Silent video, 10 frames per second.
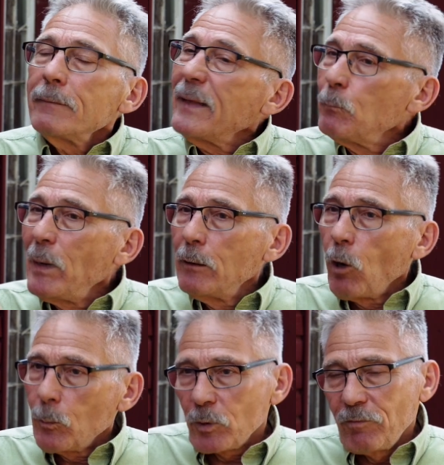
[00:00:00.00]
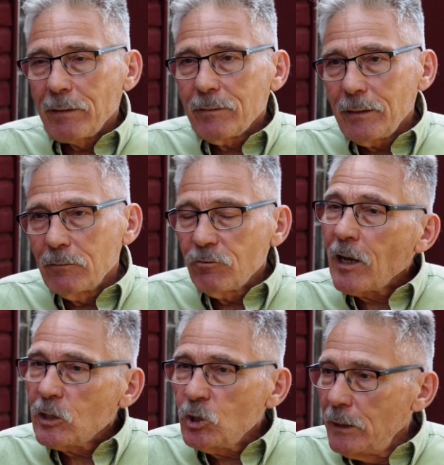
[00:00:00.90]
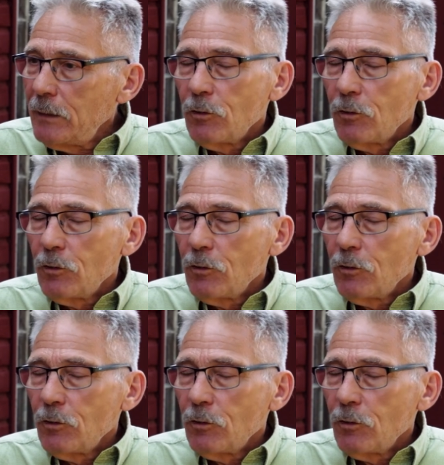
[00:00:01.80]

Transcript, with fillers: They may not prevent the infection